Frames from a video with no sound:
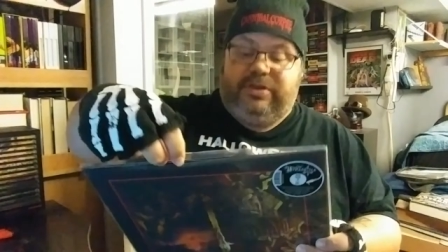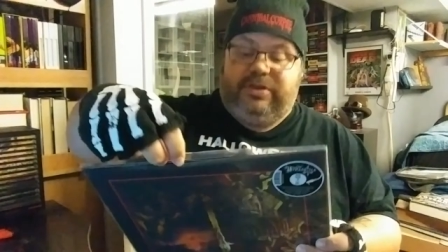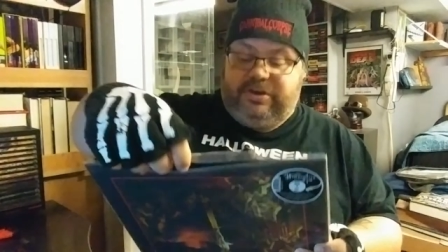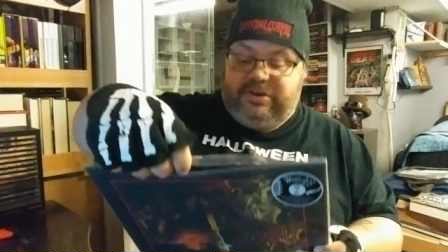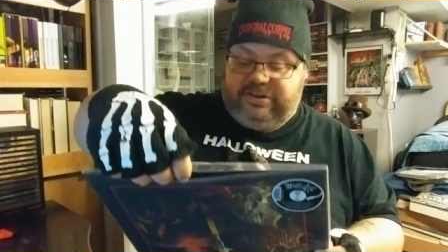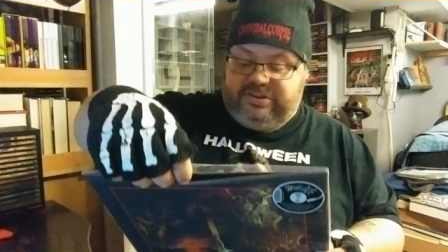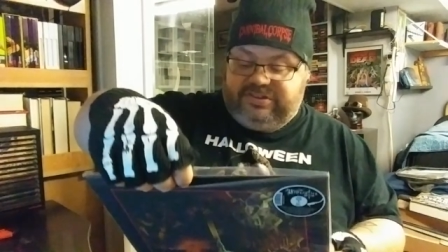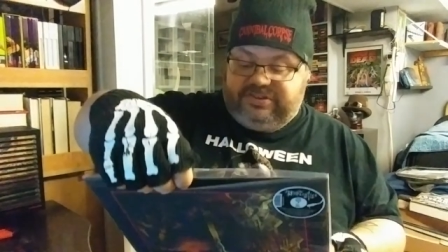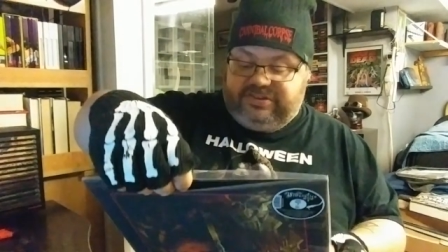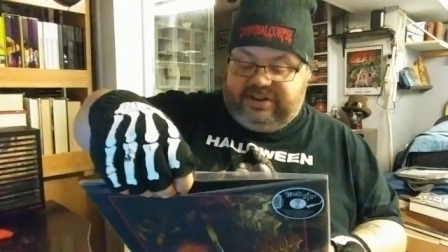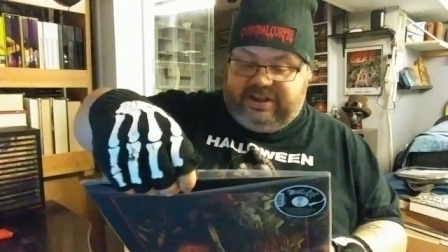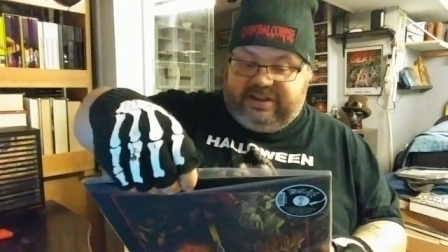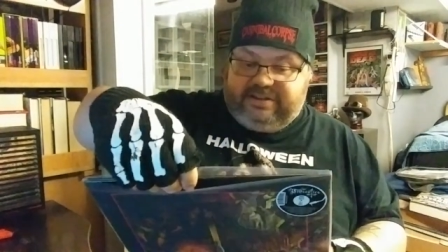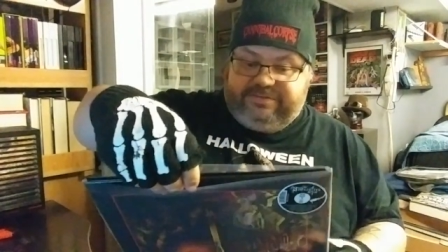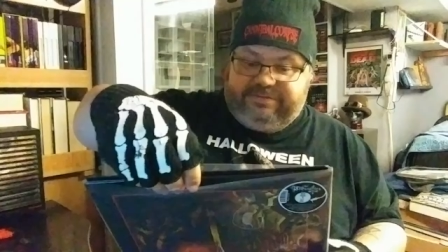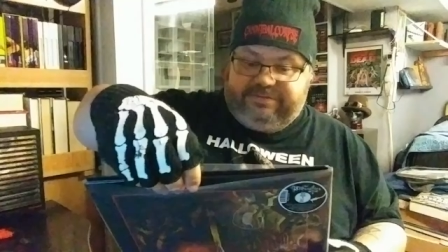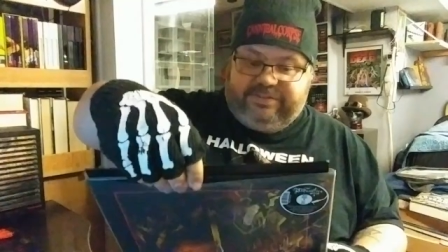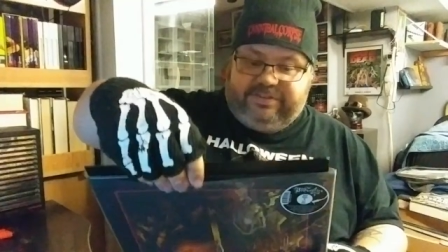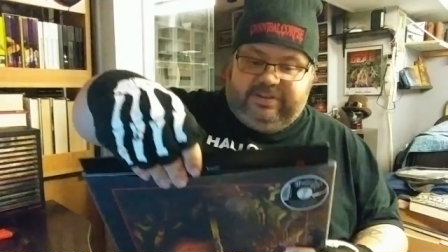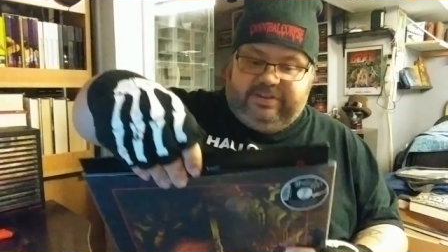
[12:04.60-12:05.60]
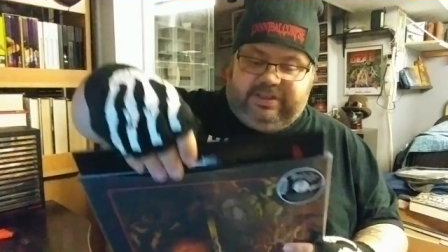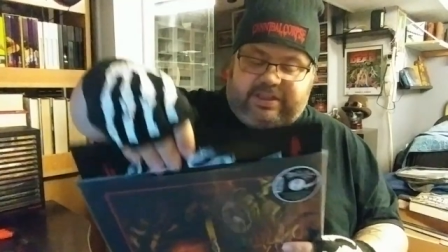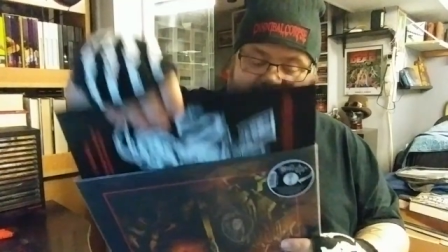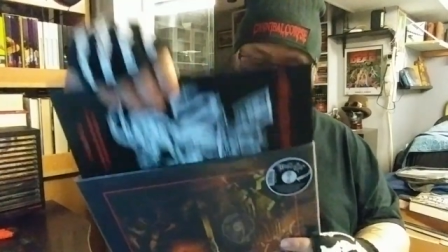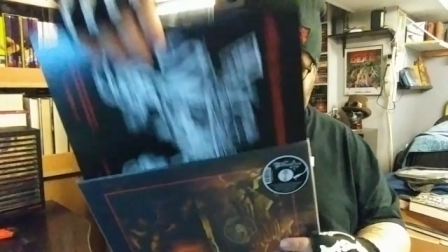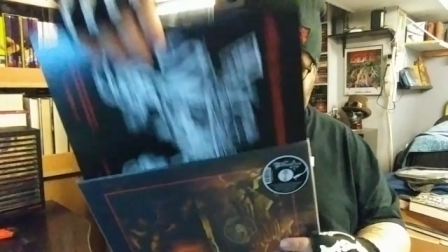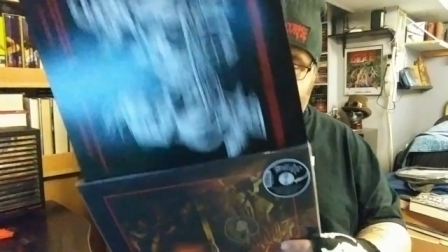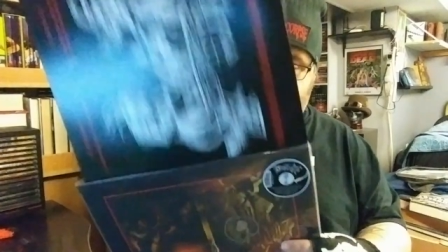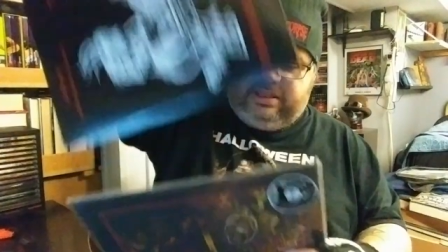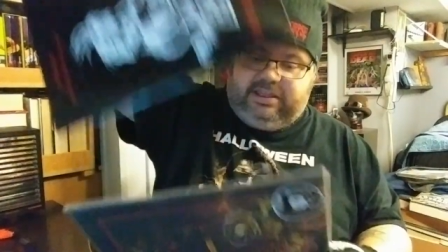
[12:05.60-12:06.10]
good
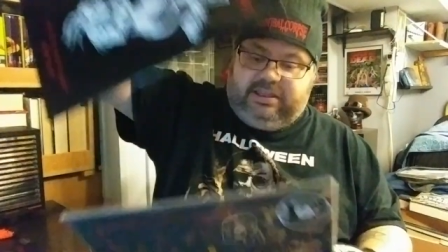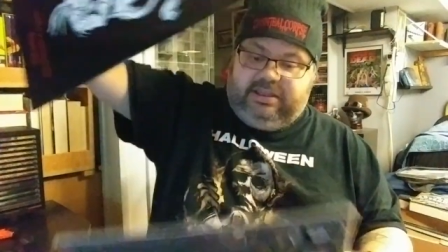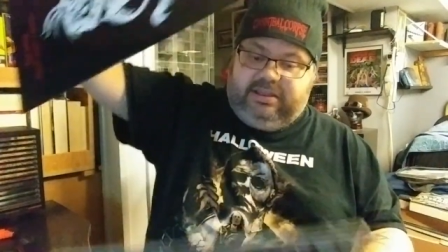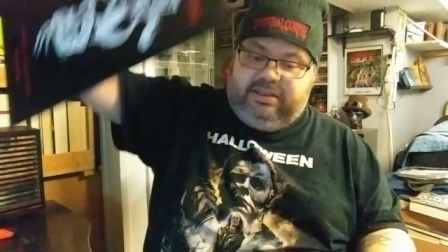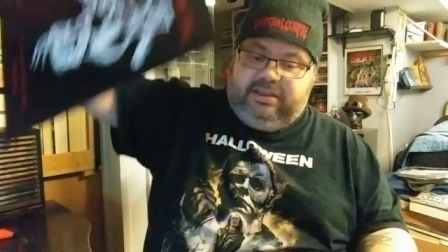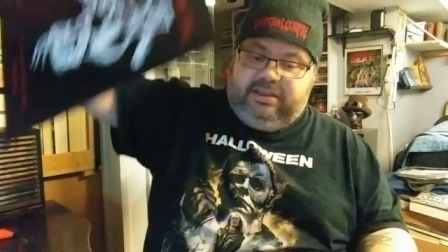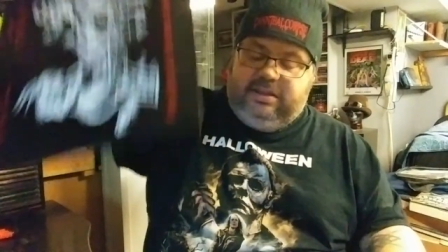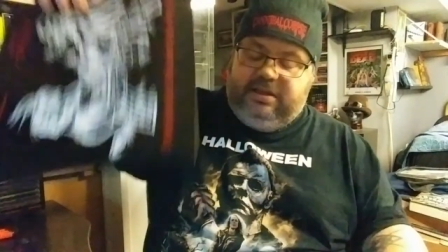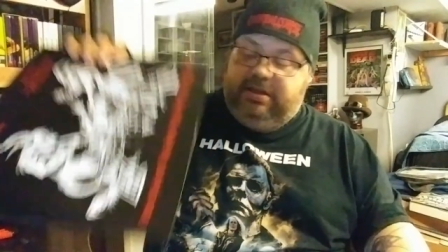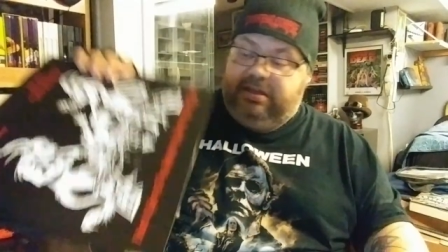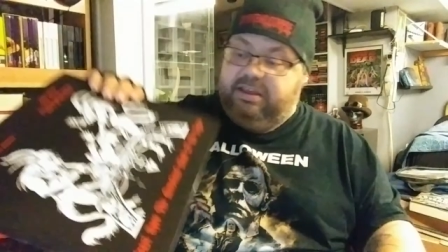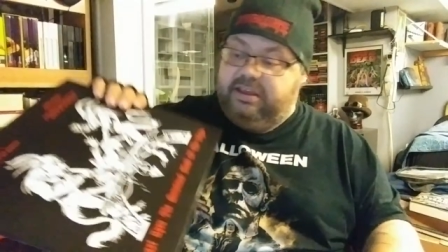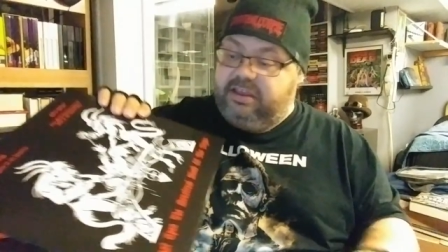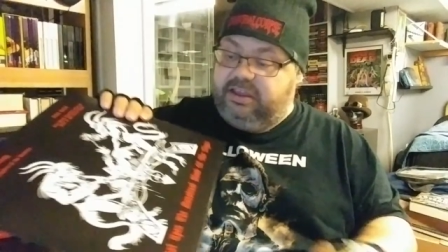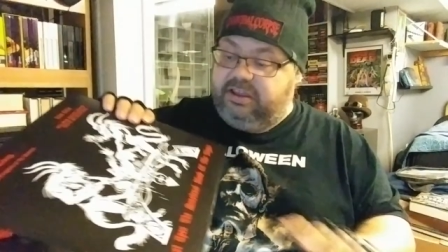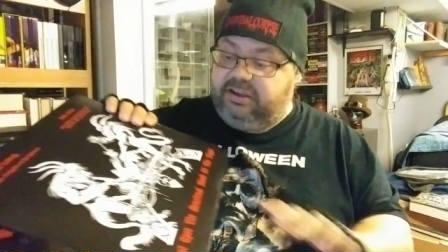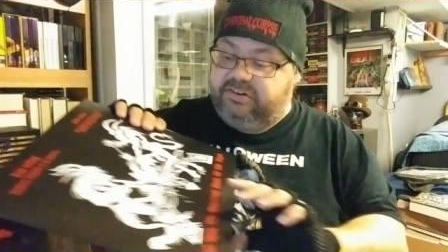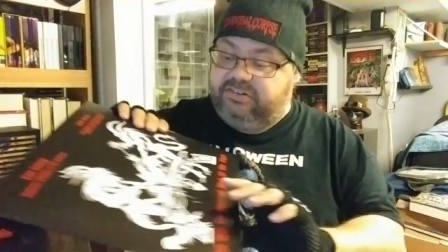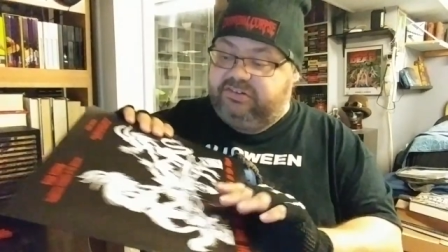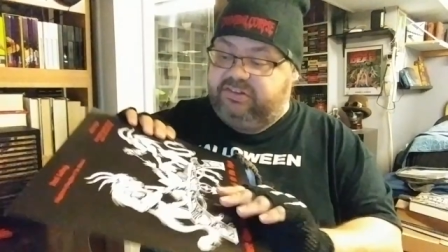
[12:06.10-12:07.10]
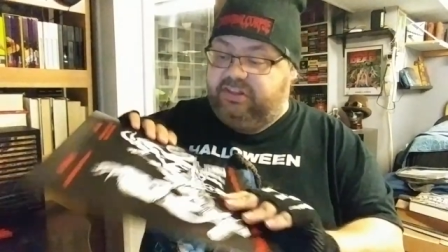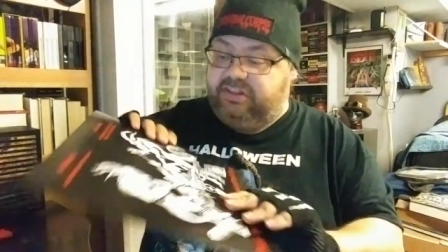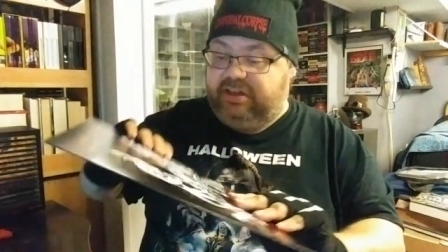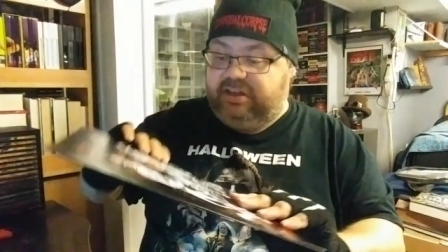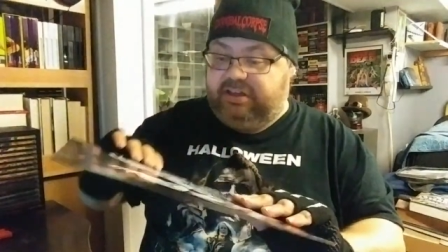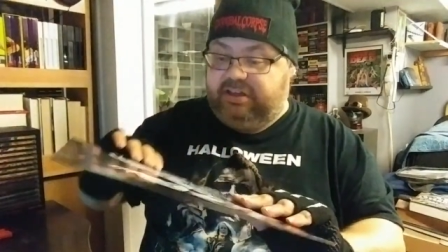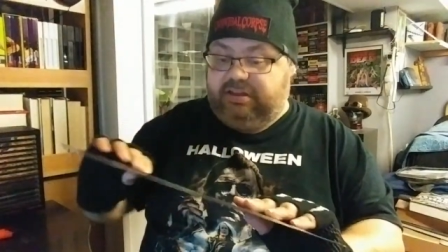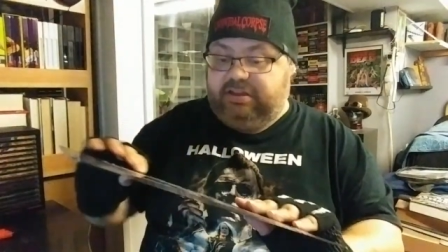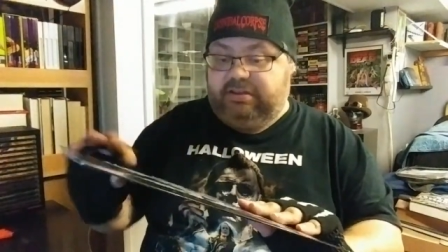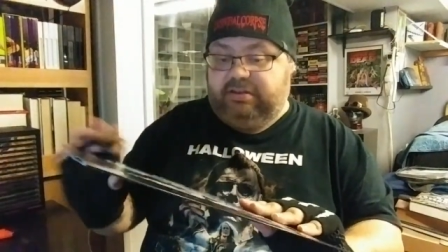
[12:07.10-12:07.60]
stuff. Here's
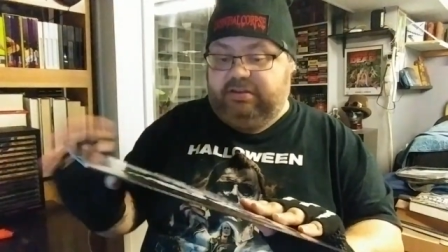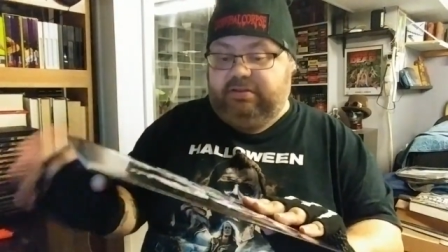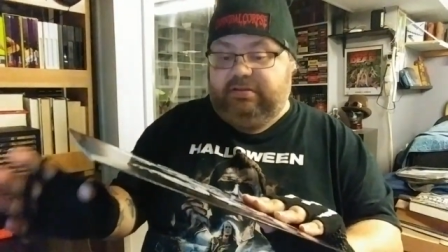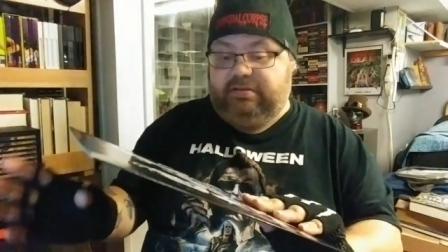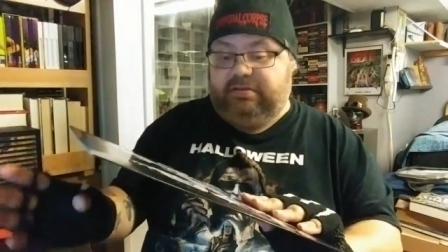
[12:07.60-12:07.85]
the.